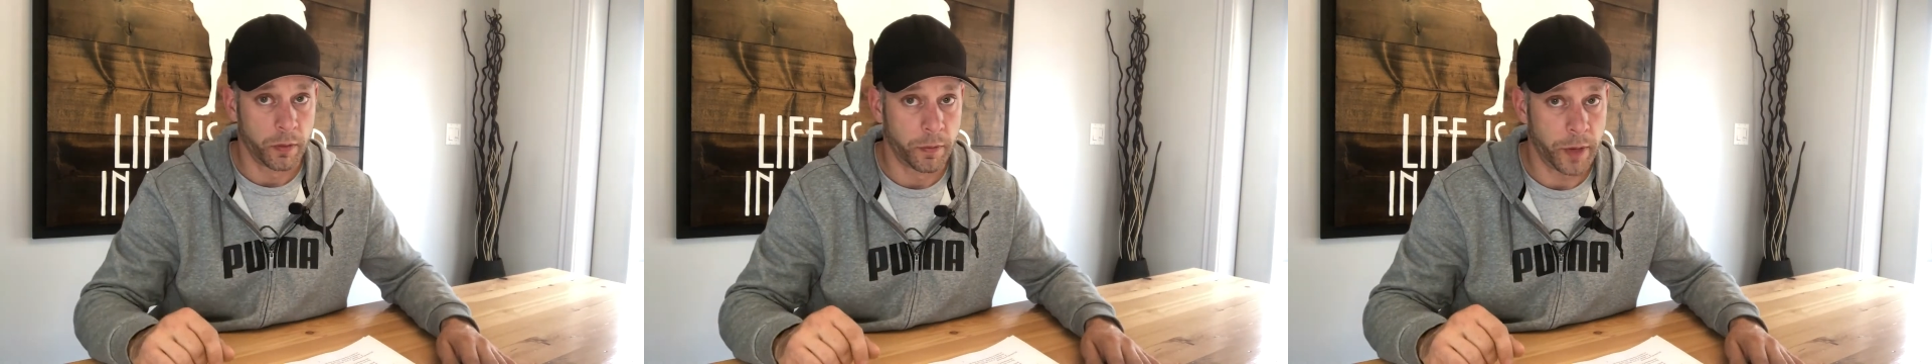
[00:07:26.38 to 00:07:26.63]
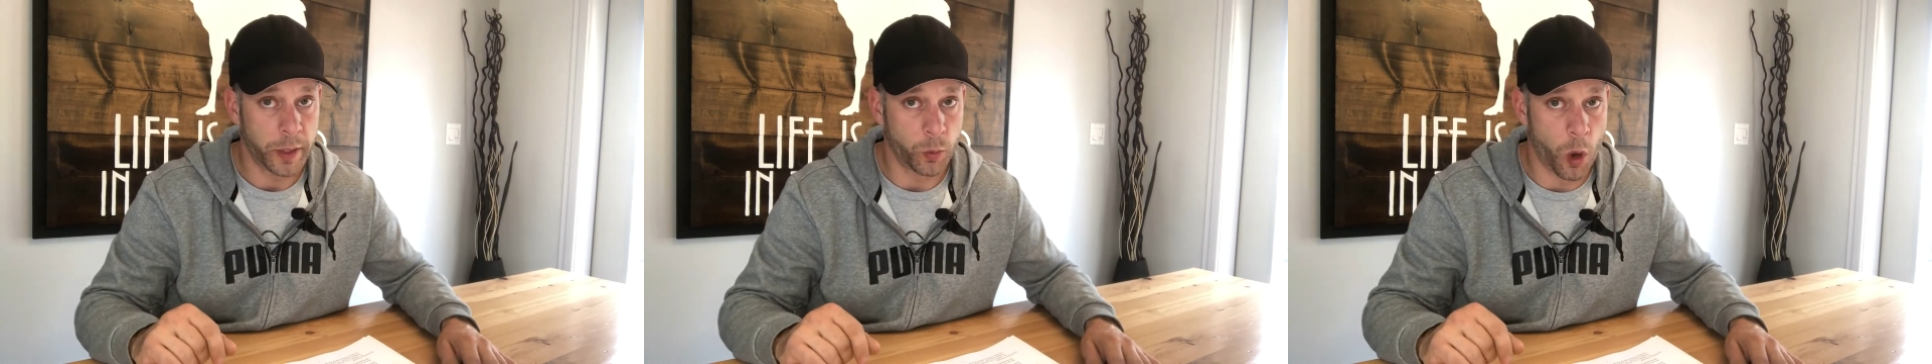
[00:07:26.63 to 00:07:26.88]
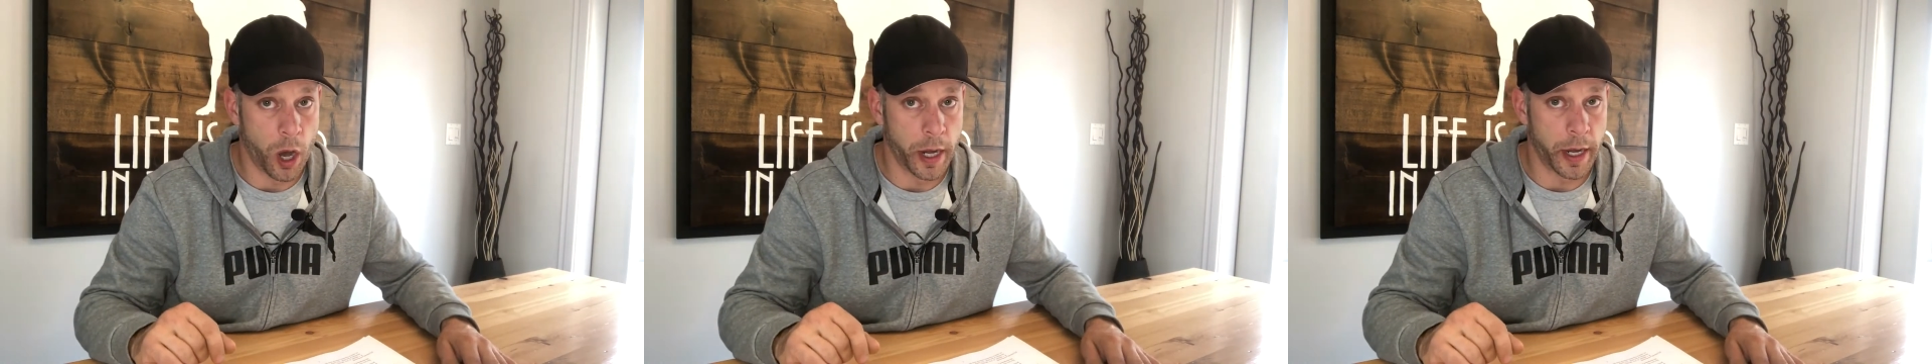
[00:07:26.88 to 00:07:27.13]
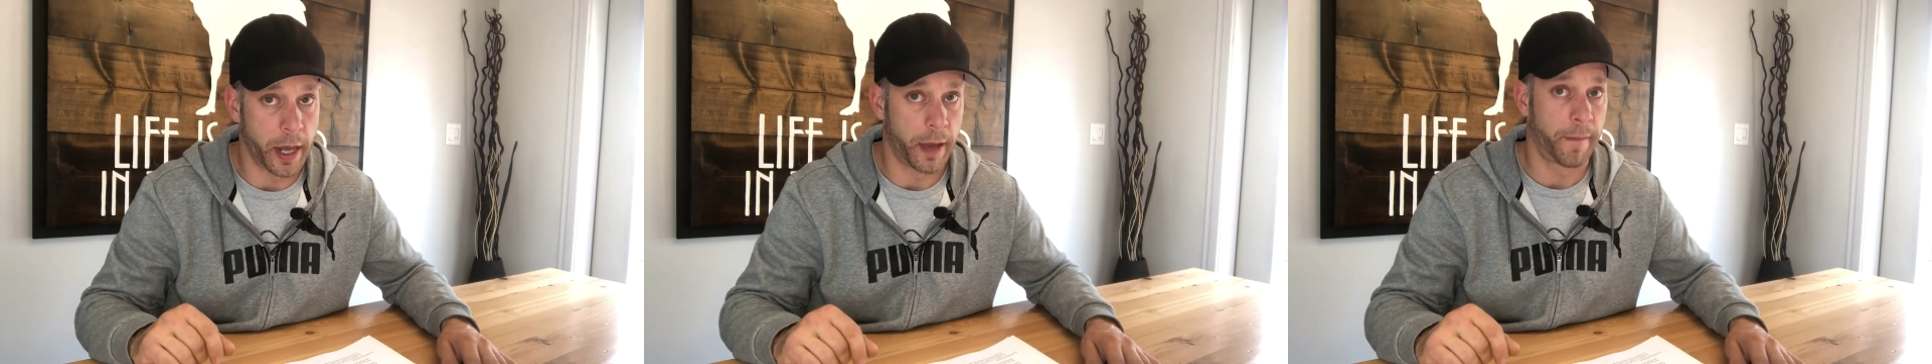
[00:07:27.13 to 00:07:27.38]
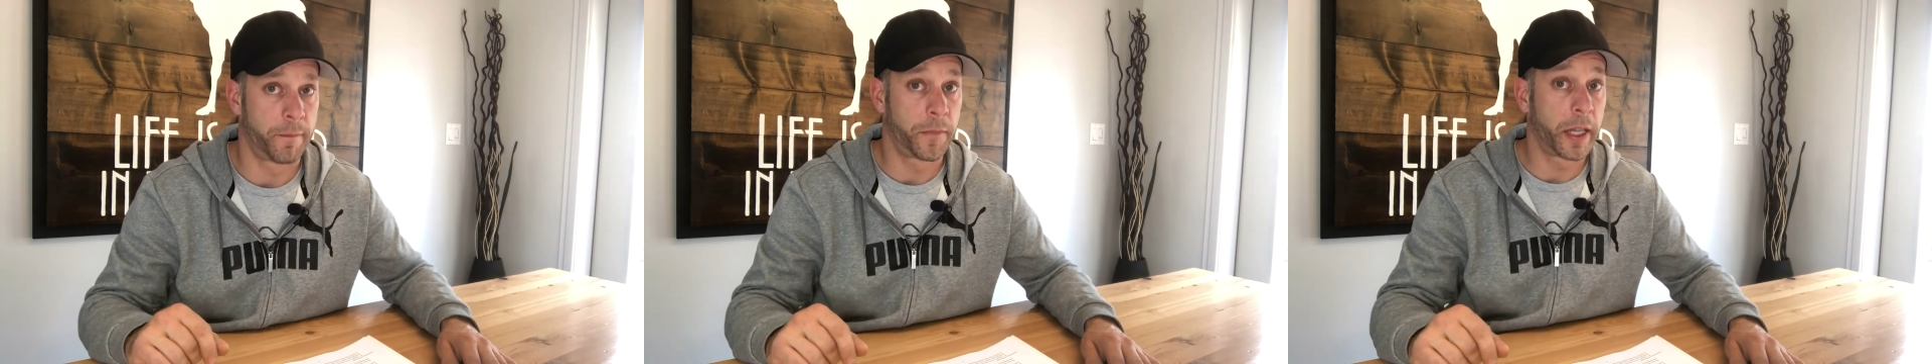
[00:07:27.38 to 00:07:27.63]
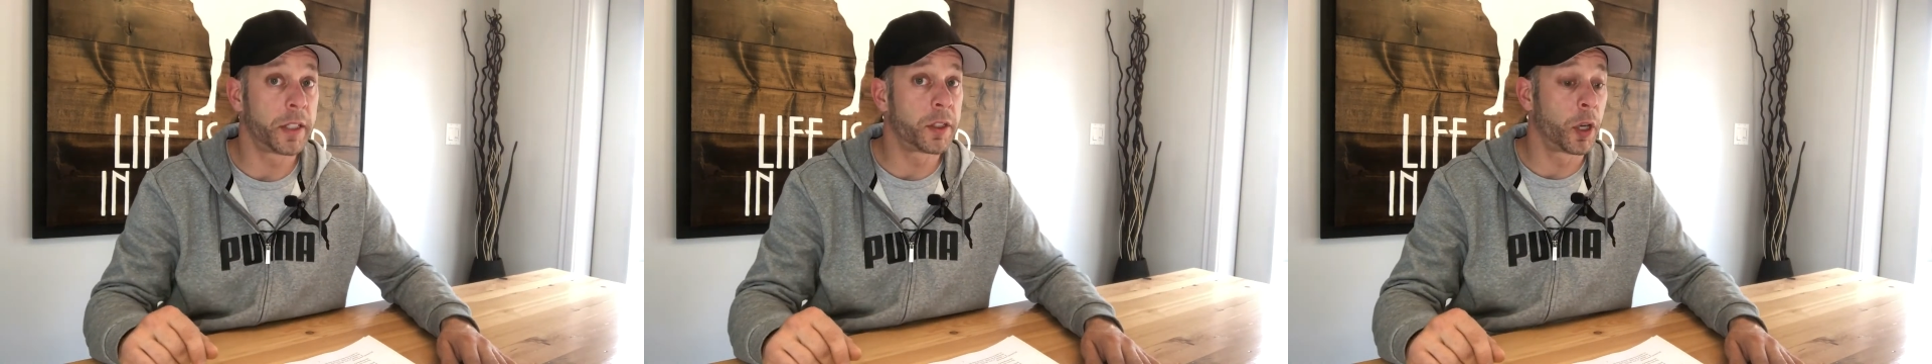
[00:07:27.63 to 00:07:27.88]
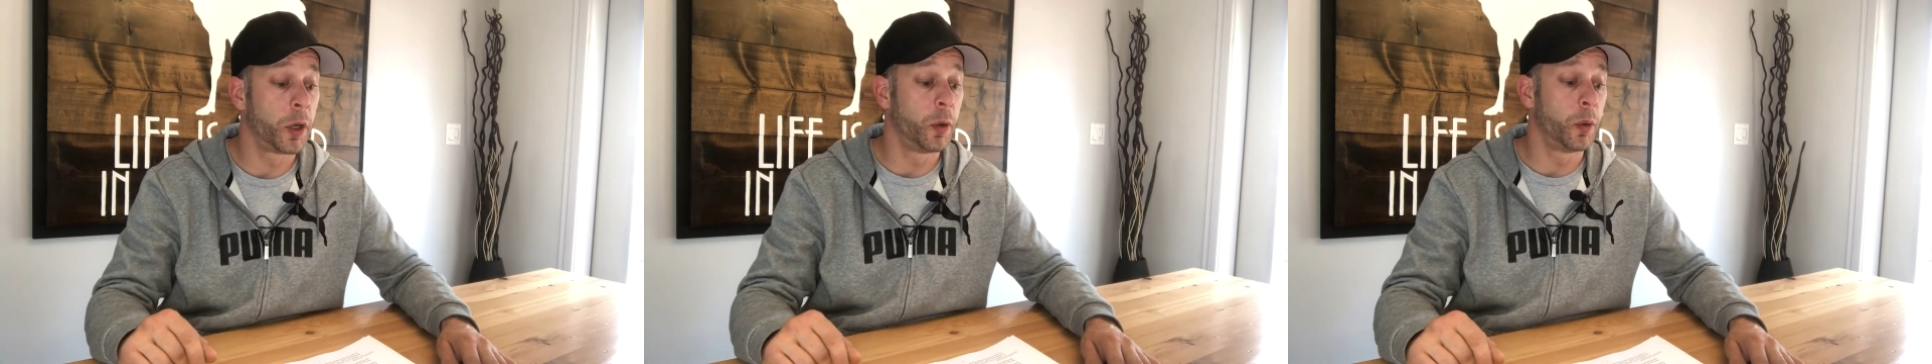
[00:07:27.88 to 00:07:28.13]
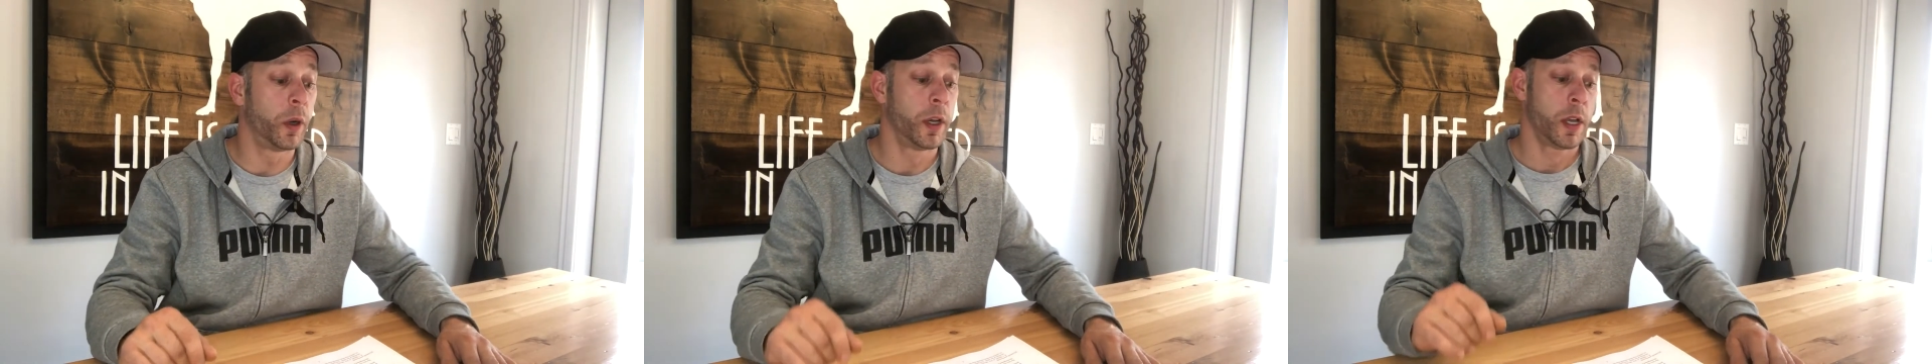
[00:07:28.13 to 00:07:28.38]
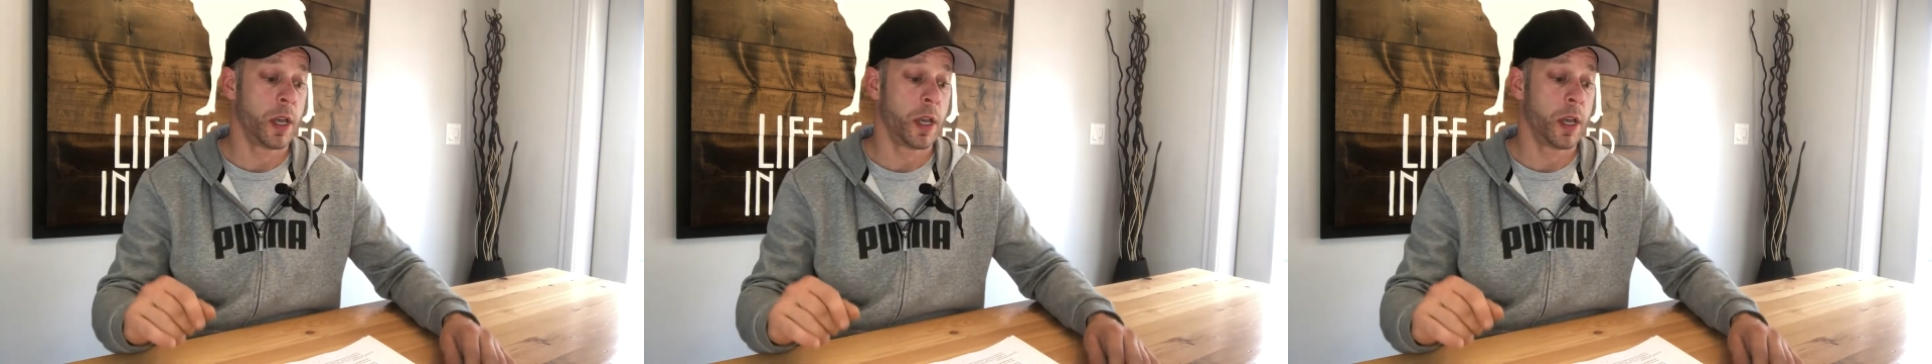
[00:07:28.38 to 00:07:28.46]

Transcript: Phase 1, phase 2,